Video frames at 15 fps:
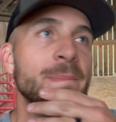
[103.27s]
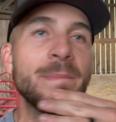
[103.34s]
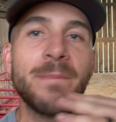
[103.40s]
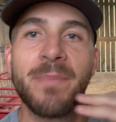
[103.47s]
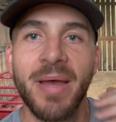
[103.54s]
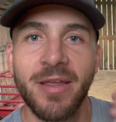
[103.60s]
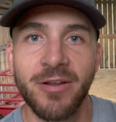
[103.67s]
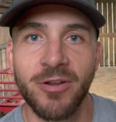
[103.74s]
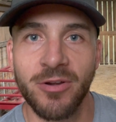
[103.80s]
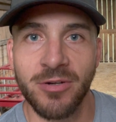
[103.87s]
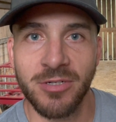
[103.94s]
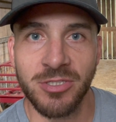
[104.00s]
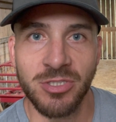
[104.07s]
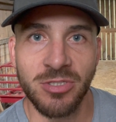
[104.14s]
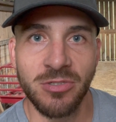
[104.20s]

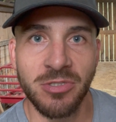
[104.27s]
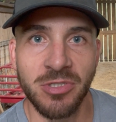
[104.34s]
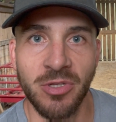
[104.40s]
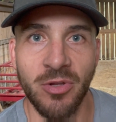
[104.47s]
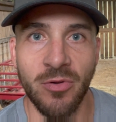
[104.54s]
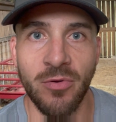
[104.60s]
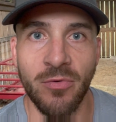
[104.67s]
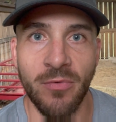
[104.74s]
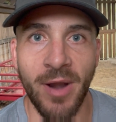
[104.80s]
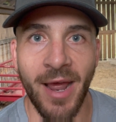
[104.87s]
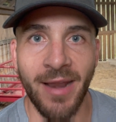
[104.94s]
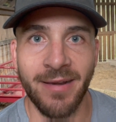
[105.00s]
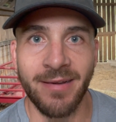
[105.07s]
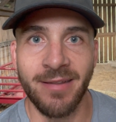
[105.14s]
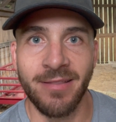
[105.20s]
Baker is used to
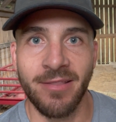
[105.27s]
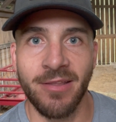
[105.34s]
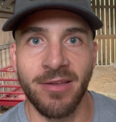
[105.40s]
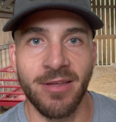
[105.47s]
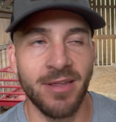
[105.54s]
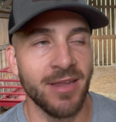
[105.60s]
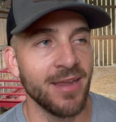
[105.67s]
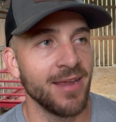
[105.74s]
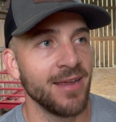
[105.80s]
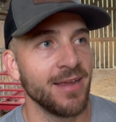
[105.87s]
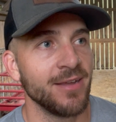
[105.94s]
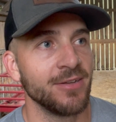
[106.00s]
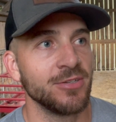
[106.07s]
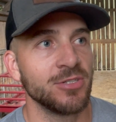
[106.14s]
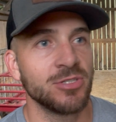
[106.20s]
riding in the
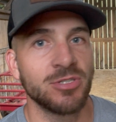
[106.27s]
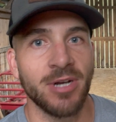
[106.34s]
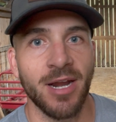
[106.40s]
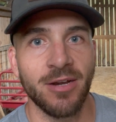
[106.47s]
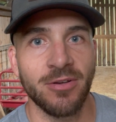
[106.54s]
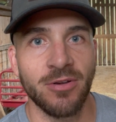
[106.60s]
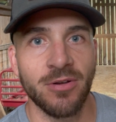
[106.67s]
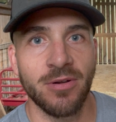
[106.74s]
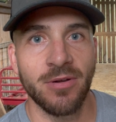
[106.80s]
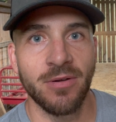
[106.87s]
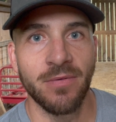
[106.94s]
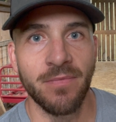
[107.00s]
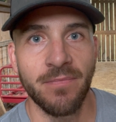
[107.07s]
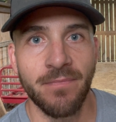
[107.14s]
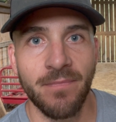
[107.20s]
tractor
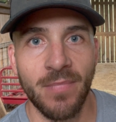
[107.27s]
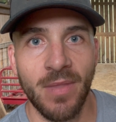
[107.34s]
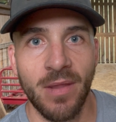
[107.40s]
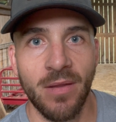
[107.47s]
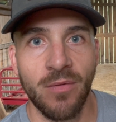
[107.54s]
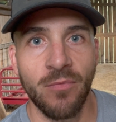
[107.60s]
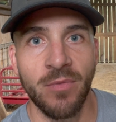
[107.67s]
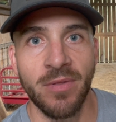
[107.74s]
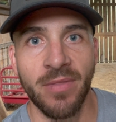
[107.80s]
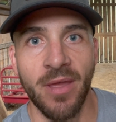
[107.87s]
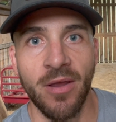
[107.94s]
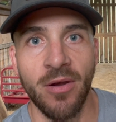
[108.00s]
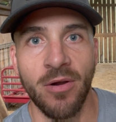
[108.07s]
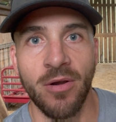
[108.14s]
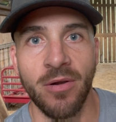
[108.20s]
when they
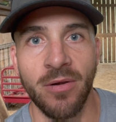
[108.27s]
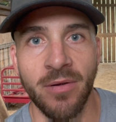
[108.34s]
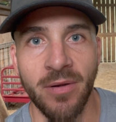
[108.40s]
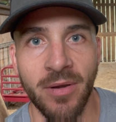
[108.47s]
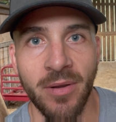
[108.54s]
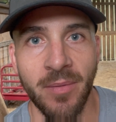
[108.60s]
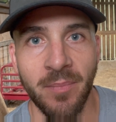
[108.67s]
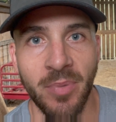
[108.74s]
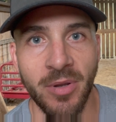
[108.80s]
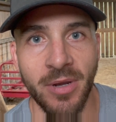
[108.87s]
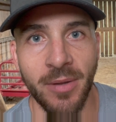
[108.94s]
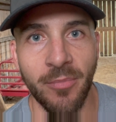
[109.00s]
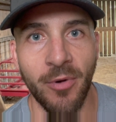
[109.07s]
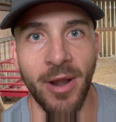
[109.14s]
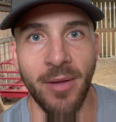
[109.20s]
are putting
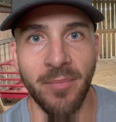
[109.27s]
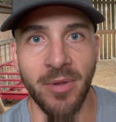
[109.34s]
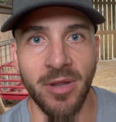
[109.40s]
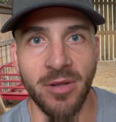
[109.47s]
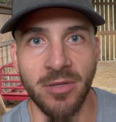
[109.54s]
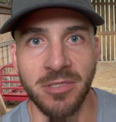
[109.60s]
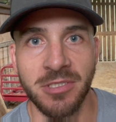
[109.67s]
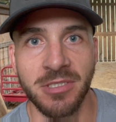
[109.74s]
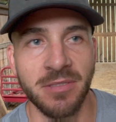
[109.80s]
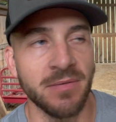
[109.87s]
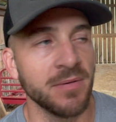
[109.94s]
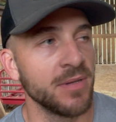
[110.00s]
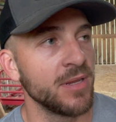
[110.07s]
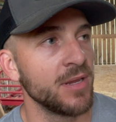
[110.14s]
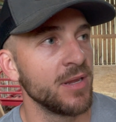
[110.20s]
up round bales and
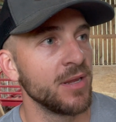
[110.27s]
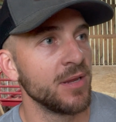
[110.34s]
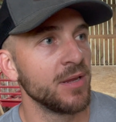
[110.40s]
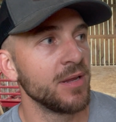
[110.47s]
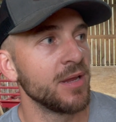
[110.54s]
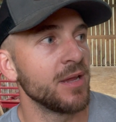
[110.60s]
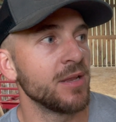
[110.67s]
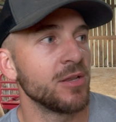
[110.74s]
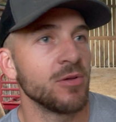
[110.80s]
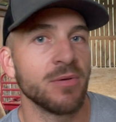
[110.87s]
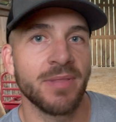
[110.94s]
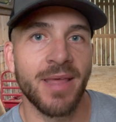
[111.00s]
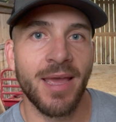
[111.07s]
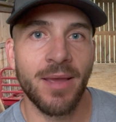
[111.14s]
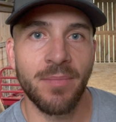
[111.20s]
doing
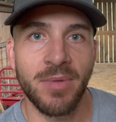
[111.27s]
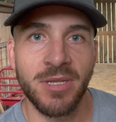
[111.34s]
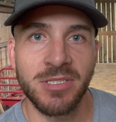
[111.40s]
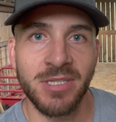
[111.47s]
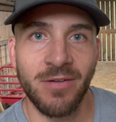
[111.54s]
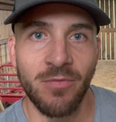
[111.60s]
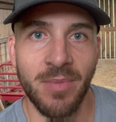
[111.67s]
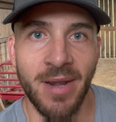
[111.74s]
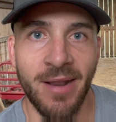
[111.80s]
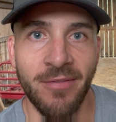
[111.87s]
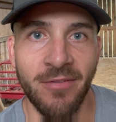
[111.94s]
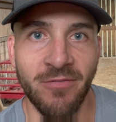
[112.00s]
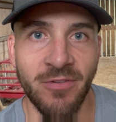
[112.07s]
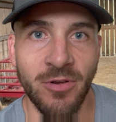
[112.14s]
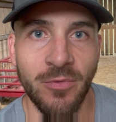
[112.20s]
that, but he's never been out in
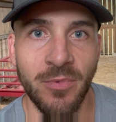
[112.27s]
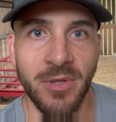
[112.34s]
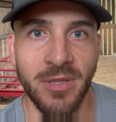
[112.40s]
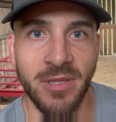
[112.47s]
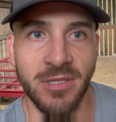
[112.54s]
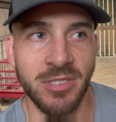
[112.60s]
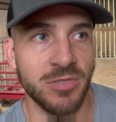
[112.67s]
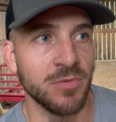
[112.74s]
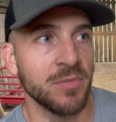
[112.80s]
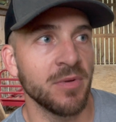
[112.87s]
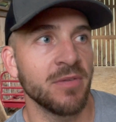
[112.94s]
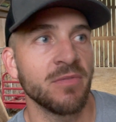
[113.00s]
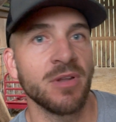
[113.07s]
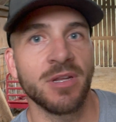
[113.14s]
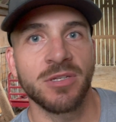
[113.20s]
the field with us when
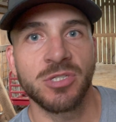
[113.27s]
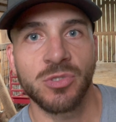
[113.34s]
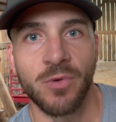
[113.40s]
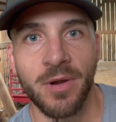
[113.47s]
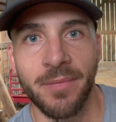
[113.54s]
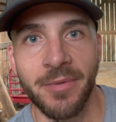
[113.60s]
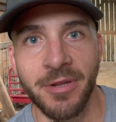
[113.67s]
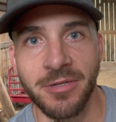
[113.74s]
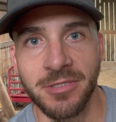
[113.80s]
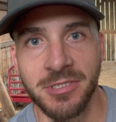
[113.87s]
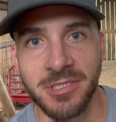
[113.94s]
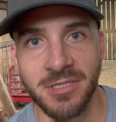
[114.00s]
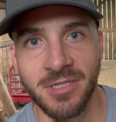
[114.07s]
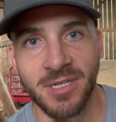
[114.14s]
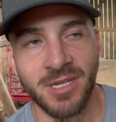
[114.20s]
we've done square bales.